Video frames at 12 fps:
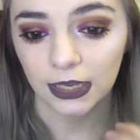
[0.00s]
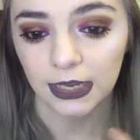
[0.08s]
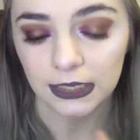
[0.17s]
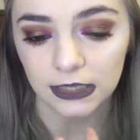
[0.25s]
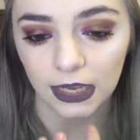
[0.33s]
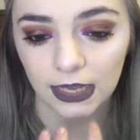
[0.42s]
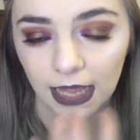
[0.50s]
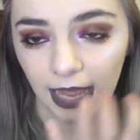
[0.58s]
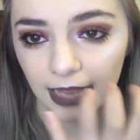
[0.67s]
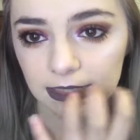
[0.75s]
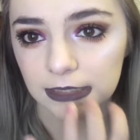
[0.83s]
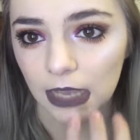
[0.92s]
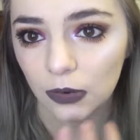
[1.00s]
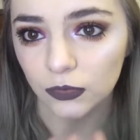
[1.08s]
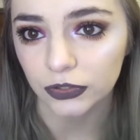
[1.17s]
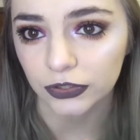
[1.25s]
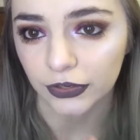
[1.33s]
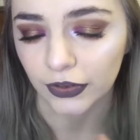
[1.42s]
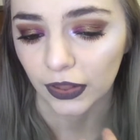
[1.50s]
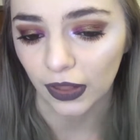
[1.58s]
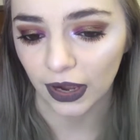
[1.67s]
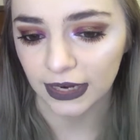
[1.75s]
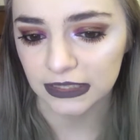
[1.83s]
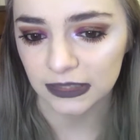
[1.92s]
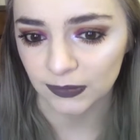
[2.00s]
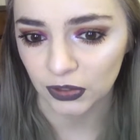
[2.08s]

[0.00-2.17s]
it's like has settled into the lines,